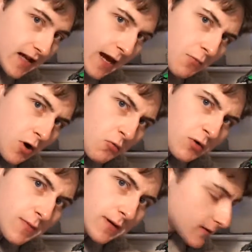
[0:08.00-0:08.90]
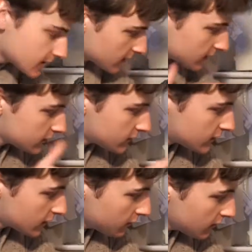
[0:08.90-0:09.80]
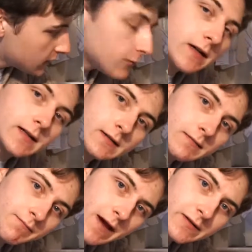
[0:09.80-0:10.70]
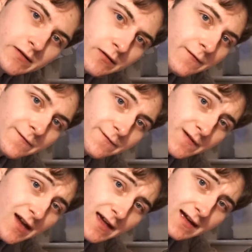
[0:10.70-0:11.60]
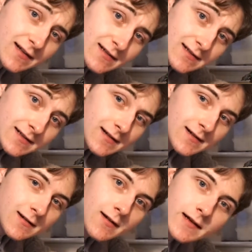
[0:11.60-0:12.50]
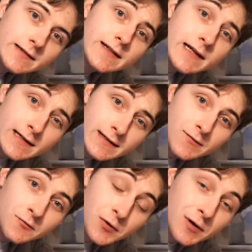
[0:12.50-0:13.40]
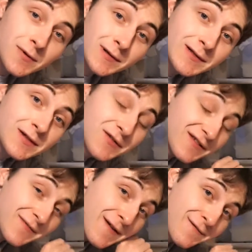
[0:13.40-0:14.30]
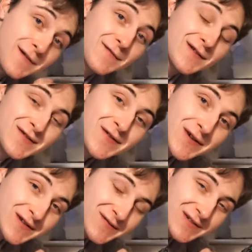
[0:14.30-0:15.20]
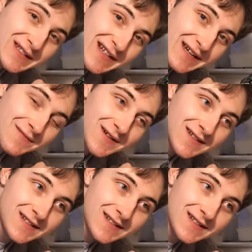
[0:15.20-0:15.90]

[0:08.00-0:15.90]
time we built Tahu, Master of Fire. And today we're building one of my favourite toys of all time.